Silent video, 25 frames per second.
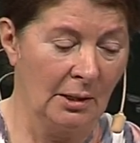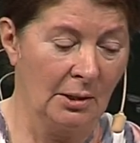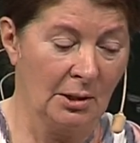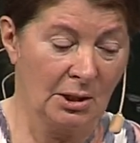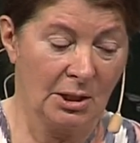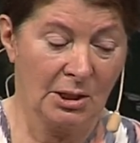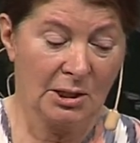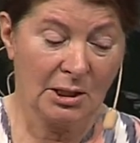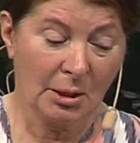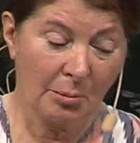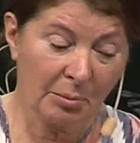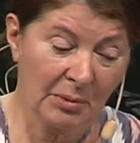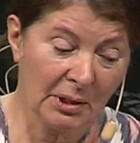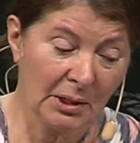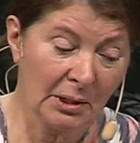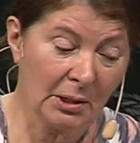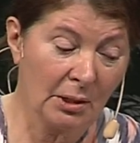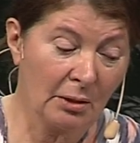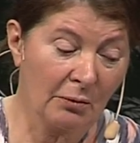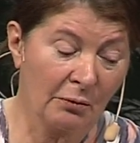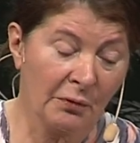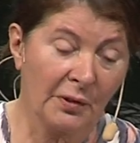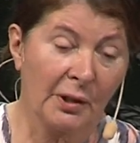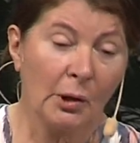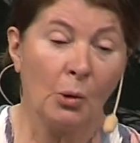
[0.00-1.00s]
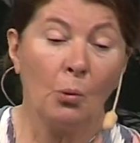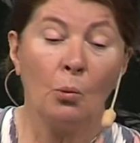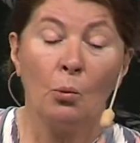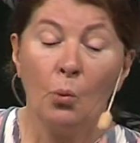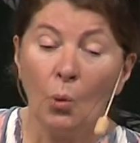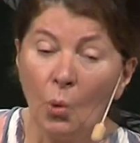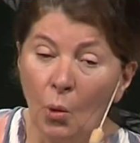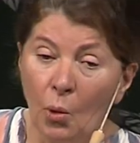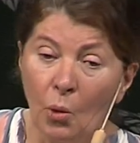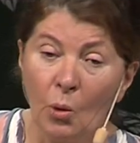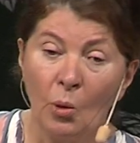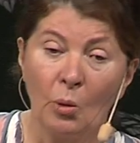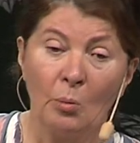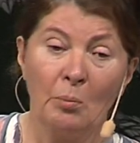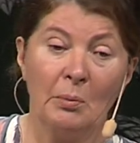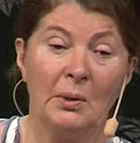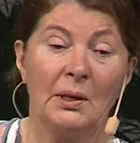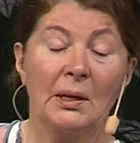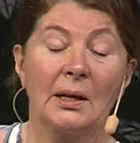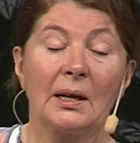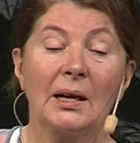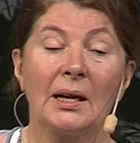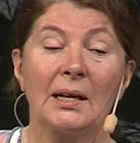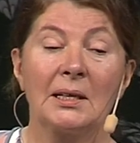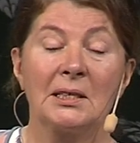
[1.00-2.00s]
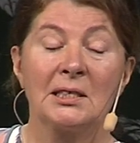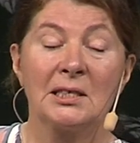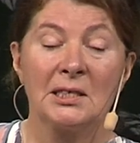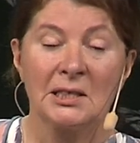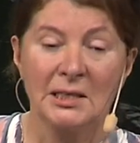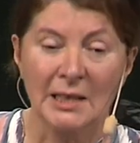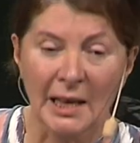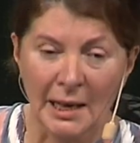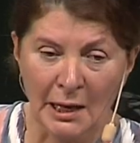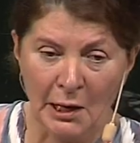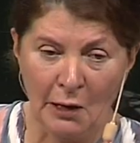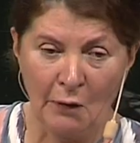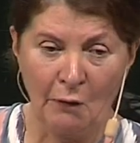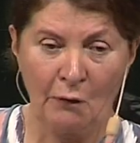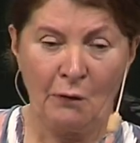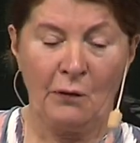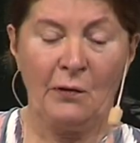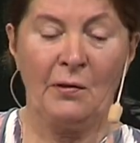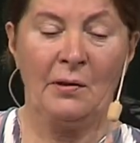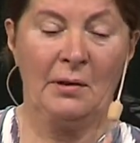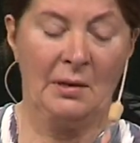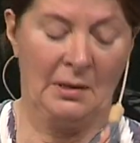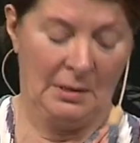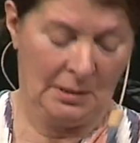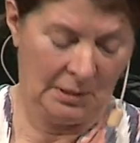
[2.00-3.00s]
to something that felt warm and safe.